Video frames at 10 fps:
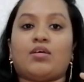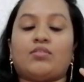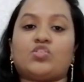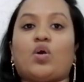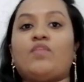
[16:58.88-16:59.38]

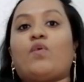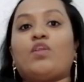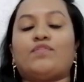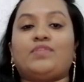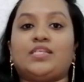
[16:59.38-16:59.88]
resolve
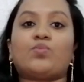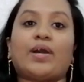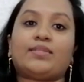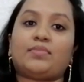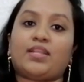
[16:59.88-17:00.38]
all of these
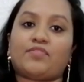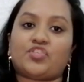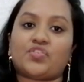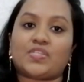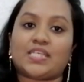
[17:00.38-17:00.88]
vitamin
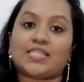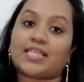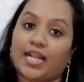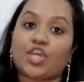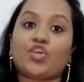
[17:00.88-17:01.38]
deficiencies,
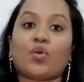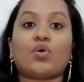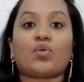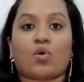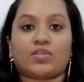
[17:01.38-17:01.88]
can I
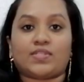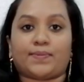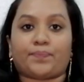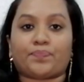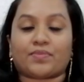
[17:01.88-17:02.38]
cure
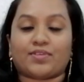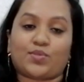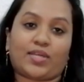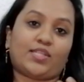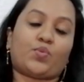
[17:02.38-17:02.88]
autism?
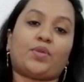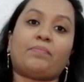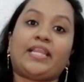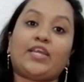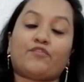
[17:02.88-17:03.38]
So that is what
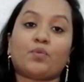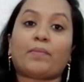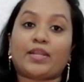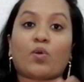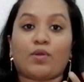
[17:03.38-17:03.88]
many of you
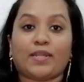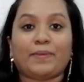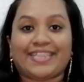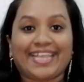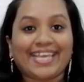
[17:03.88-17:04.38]
might already
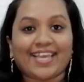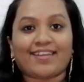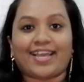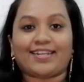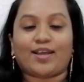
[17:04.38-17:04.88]
be thinking right